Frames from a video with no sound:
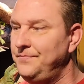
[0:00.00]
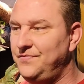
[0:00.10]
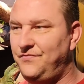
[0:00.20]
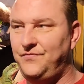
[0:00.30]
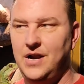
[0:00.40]

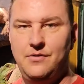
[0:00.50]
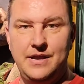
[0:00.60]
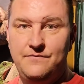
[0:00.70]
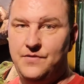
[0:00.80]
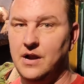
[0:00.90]

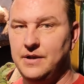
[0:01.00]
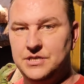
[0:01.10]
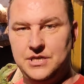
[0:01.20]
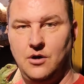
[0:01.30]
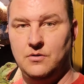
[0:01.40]
Very
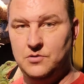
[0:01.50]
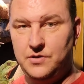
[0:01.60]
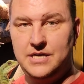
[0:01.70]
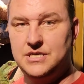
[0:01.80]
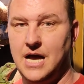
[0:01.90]
seldom do
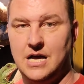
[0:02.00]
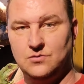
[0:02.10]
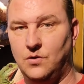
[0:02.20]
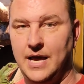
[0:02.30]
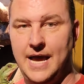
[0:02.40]
these
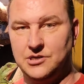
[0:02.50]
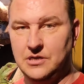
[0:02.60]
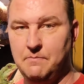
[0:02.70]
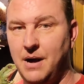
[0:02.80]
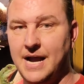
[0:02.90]
guys want to
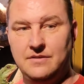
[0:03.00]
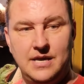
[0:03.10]
actually bite.